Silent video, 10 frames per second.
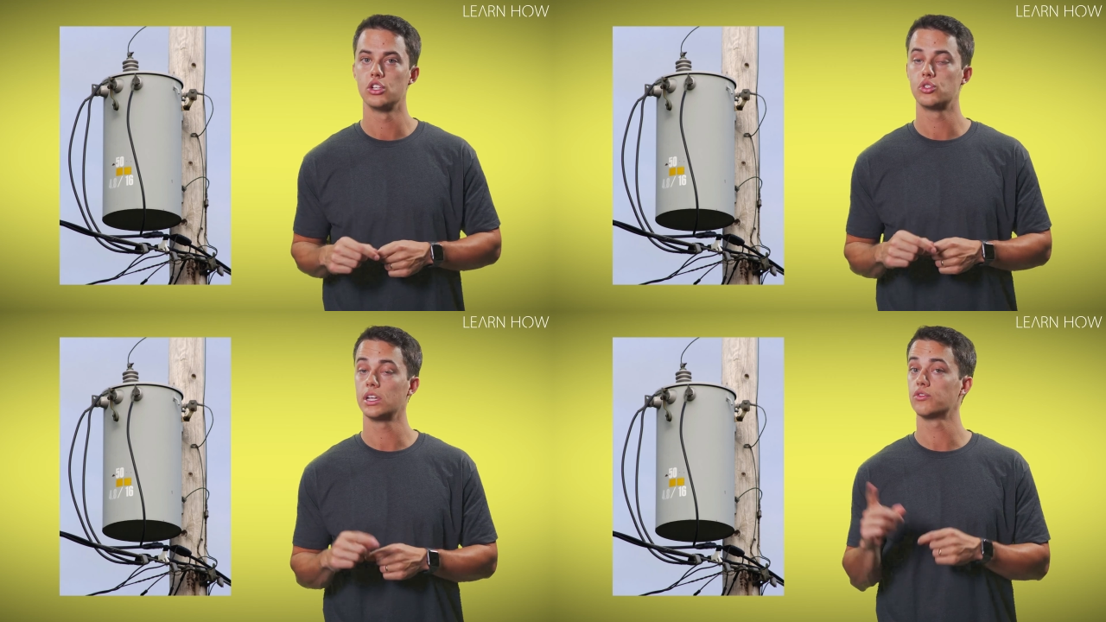
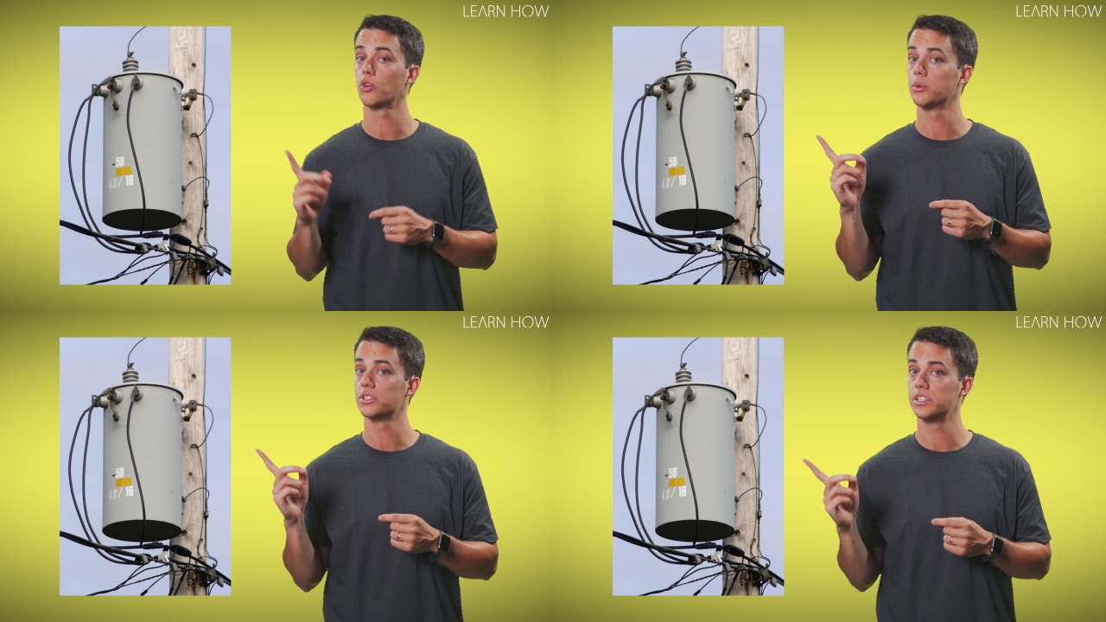
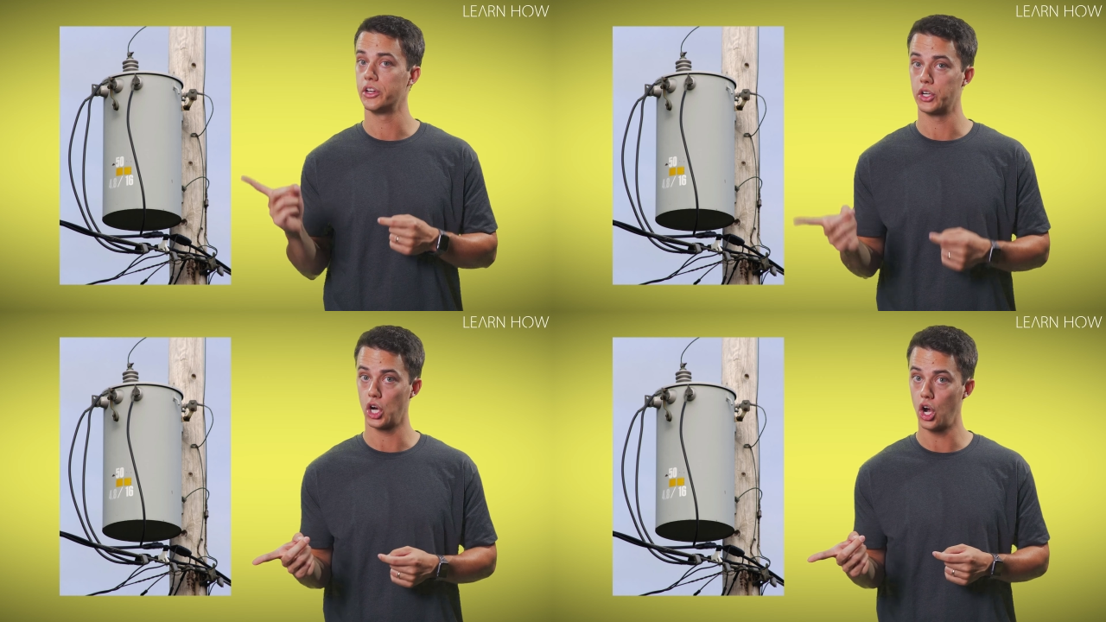Transformers
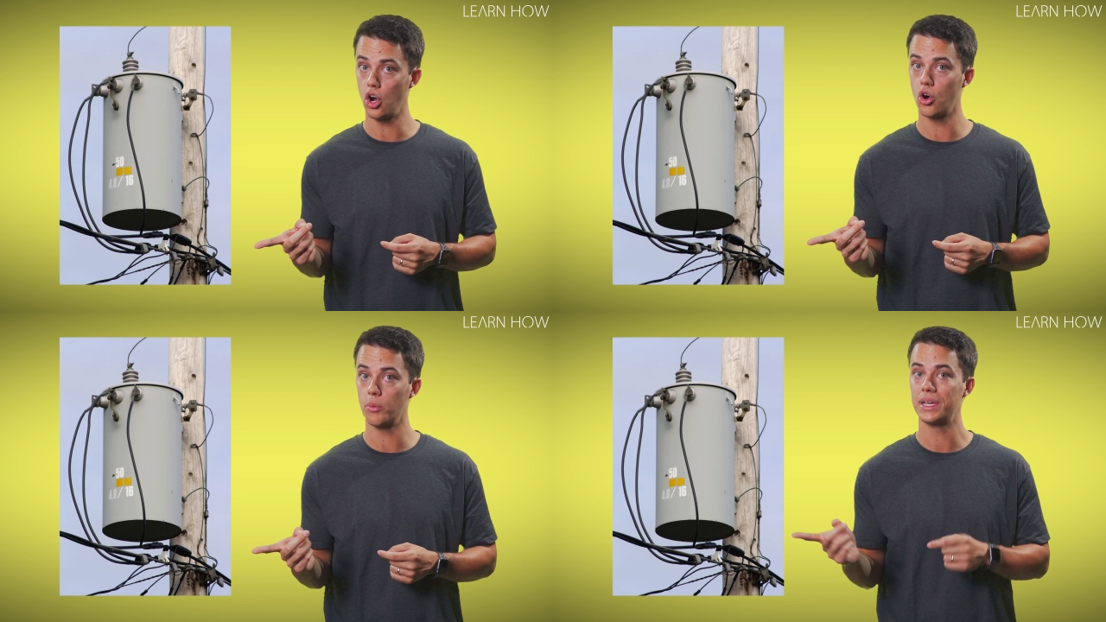near your
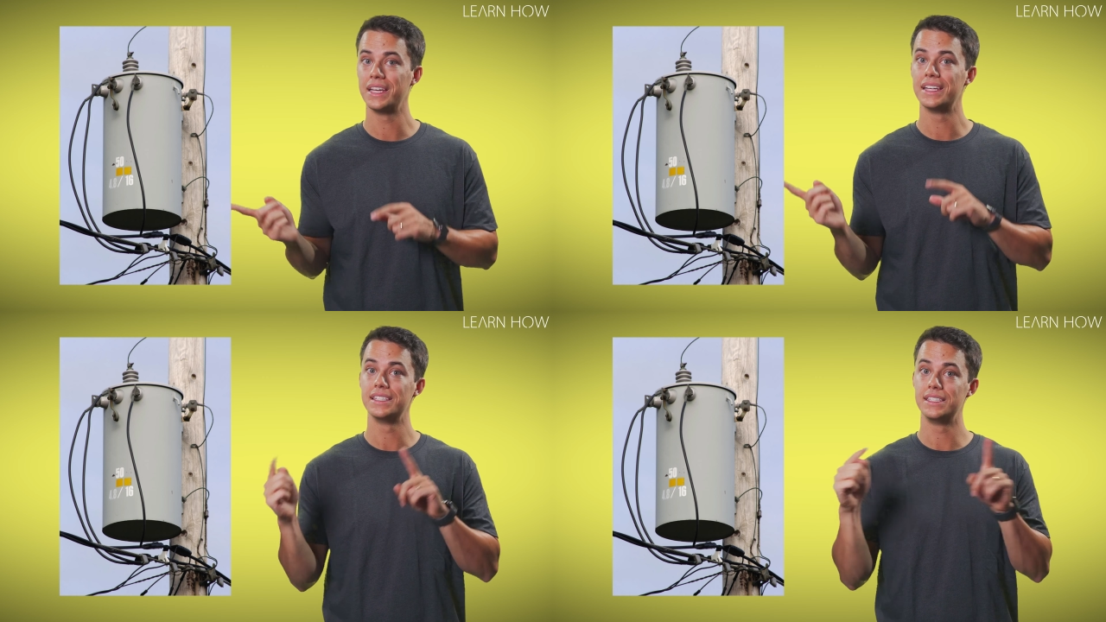home
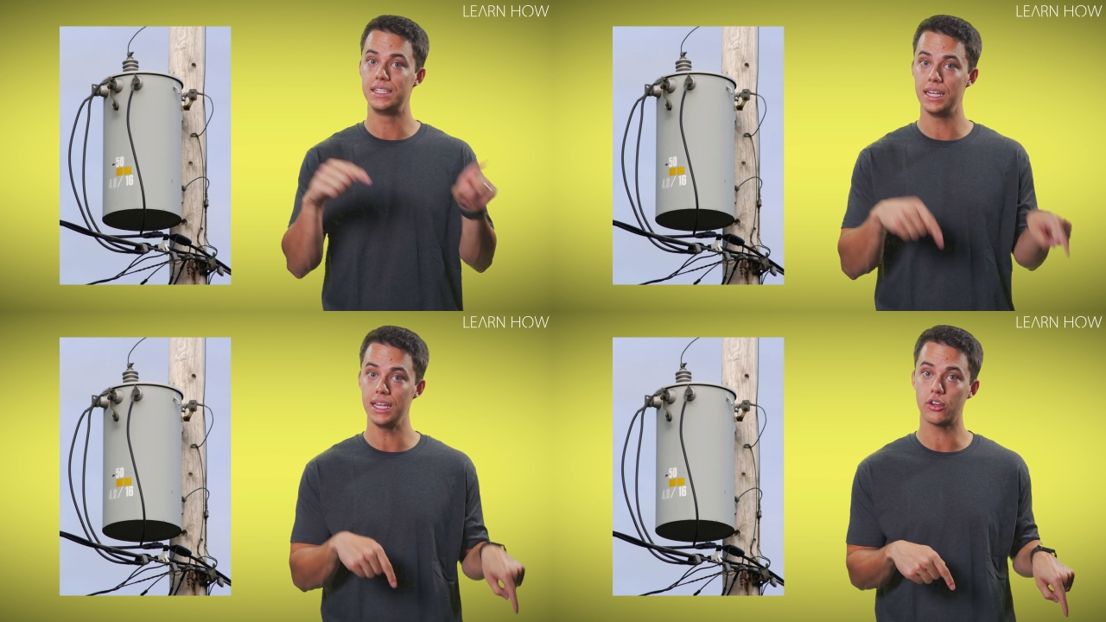
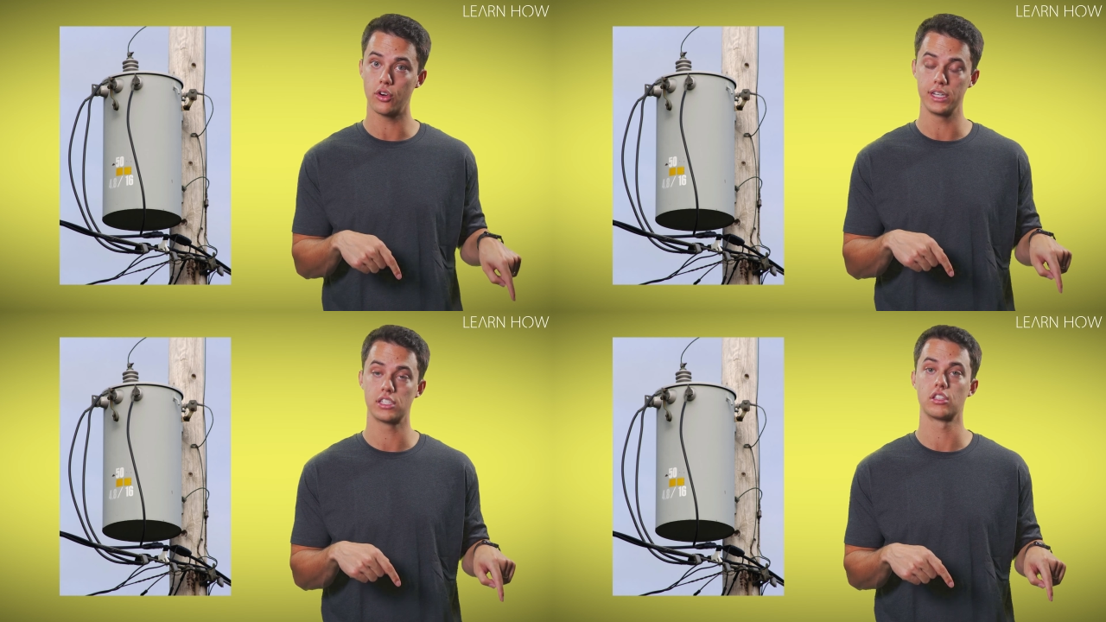
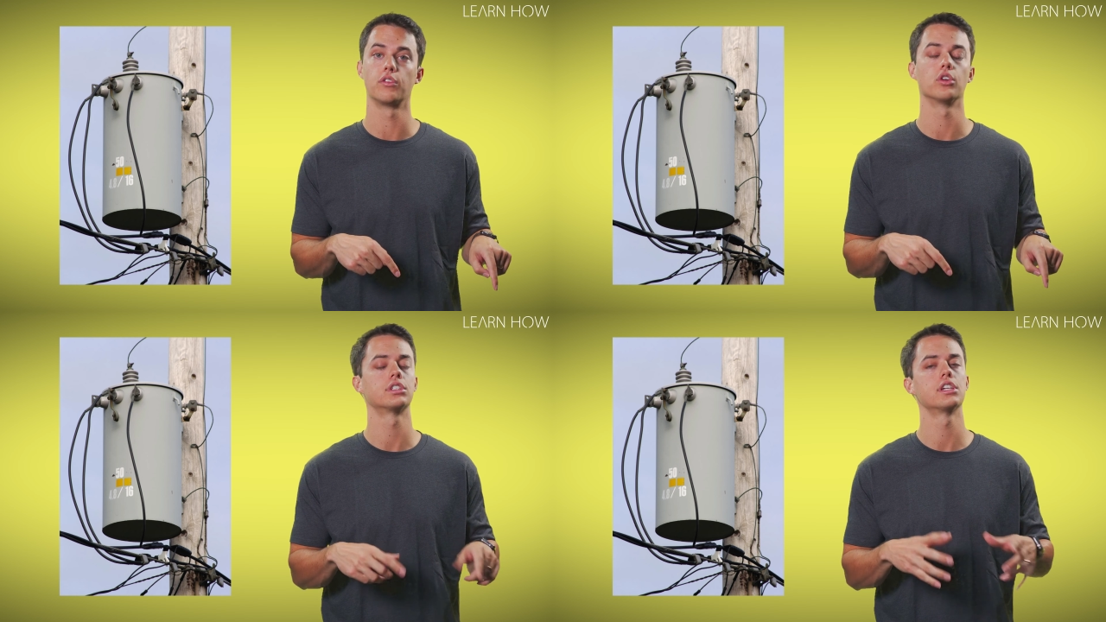decrease the
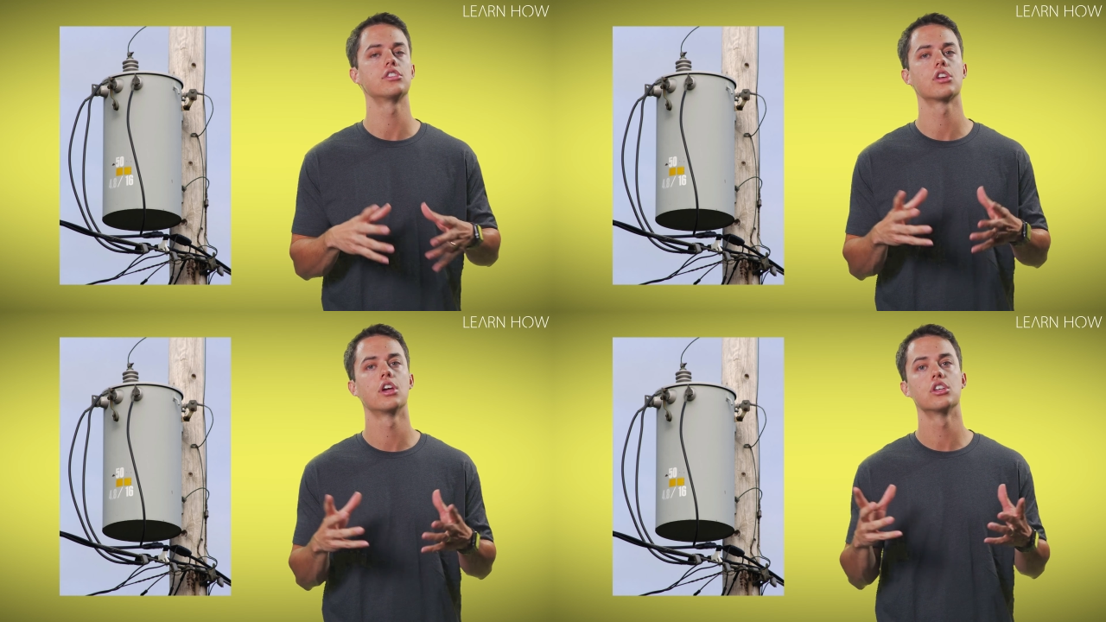
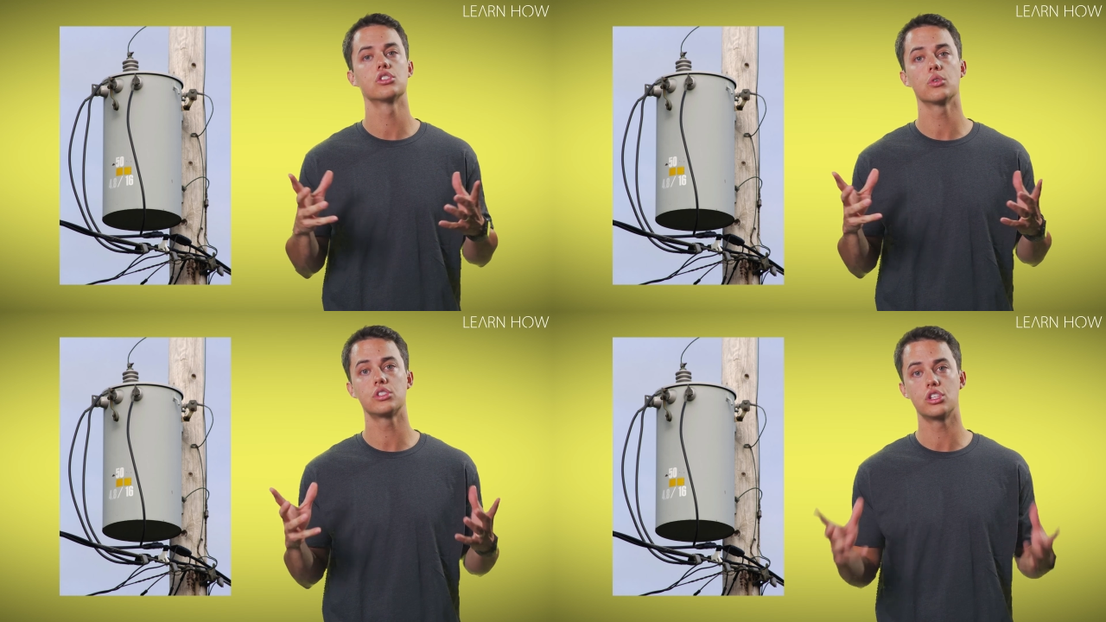voltage
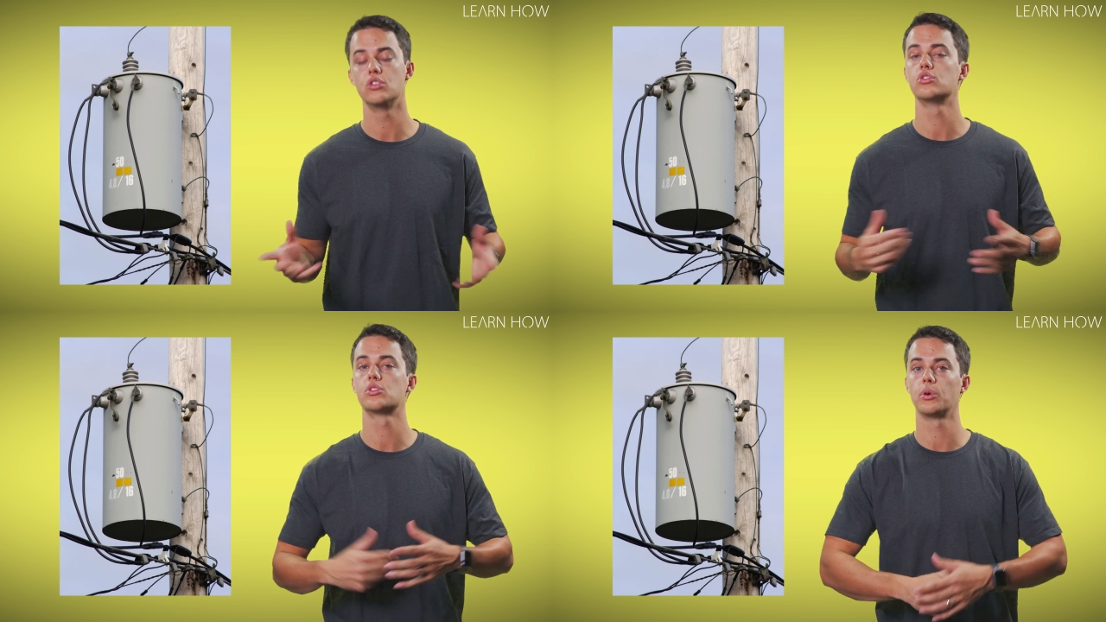so it's
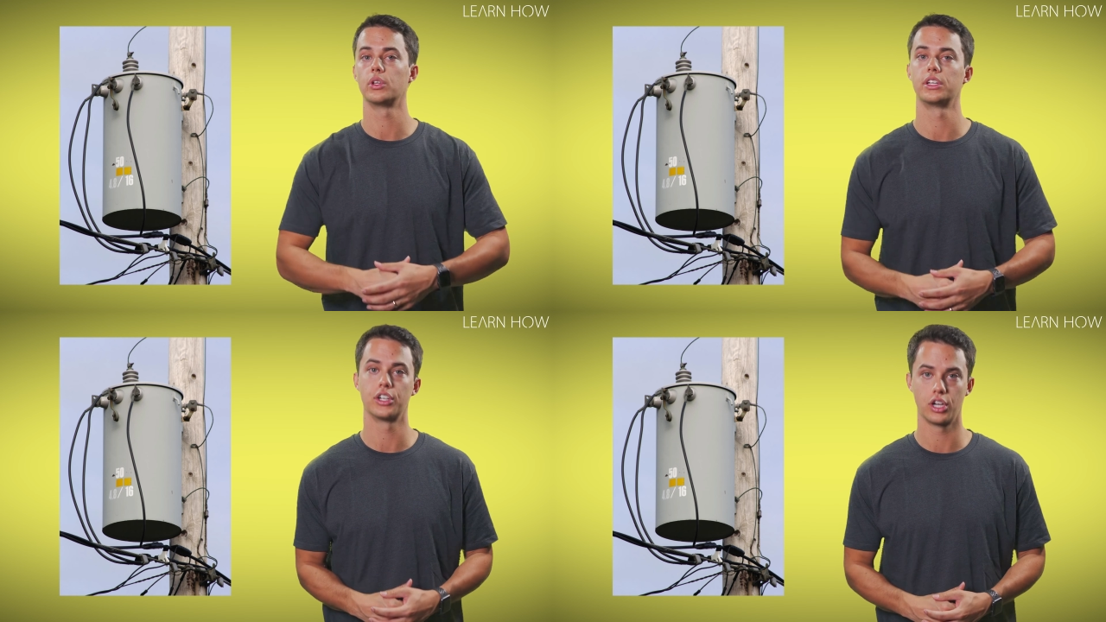
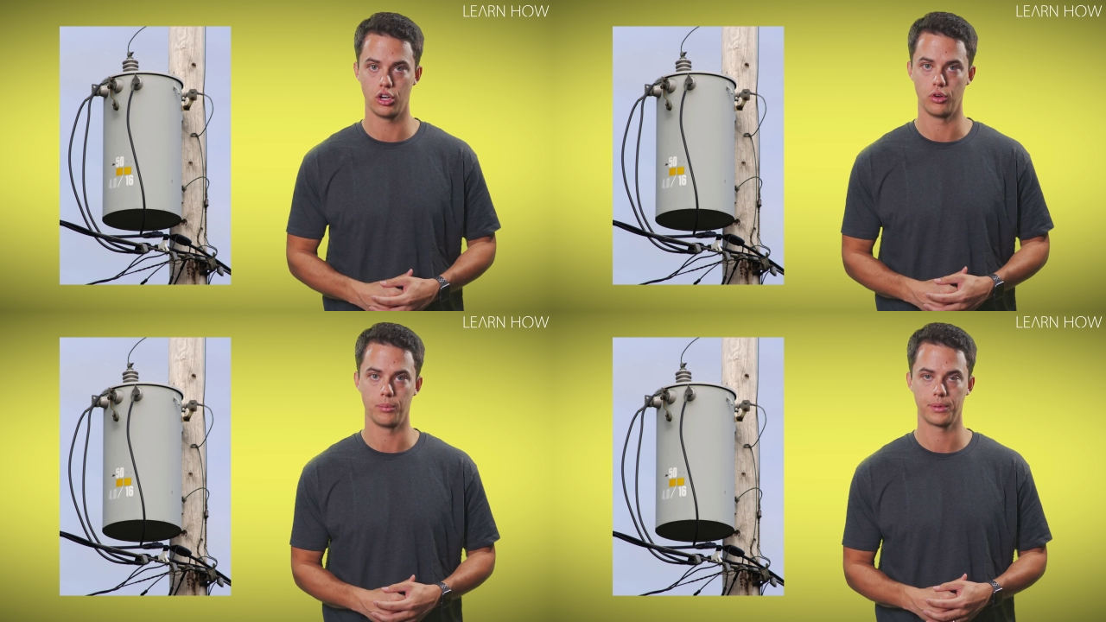usable in your
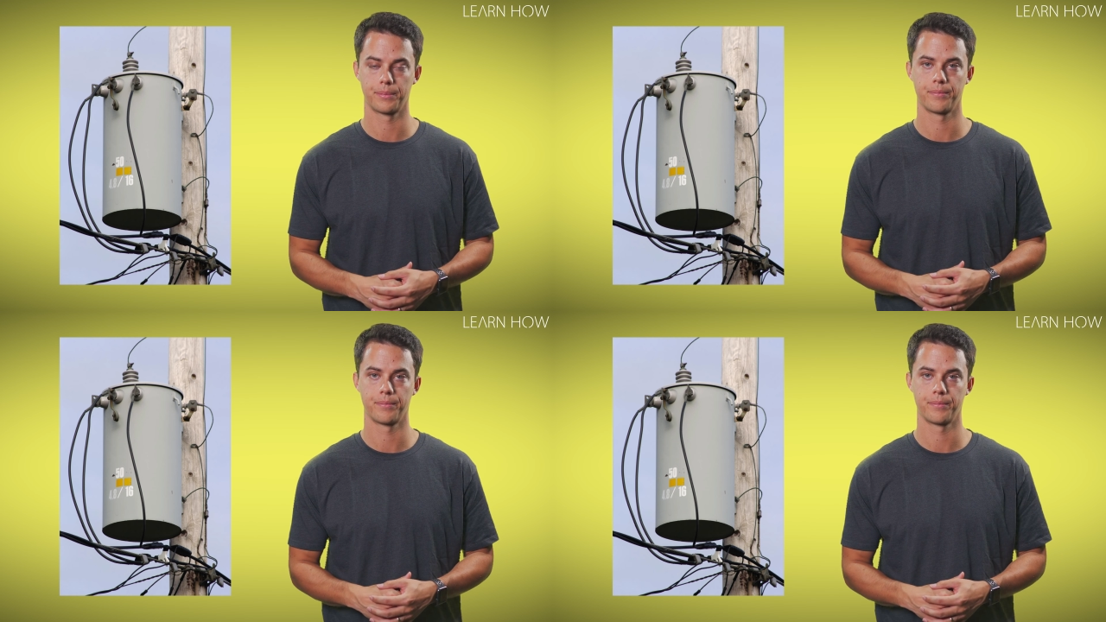home.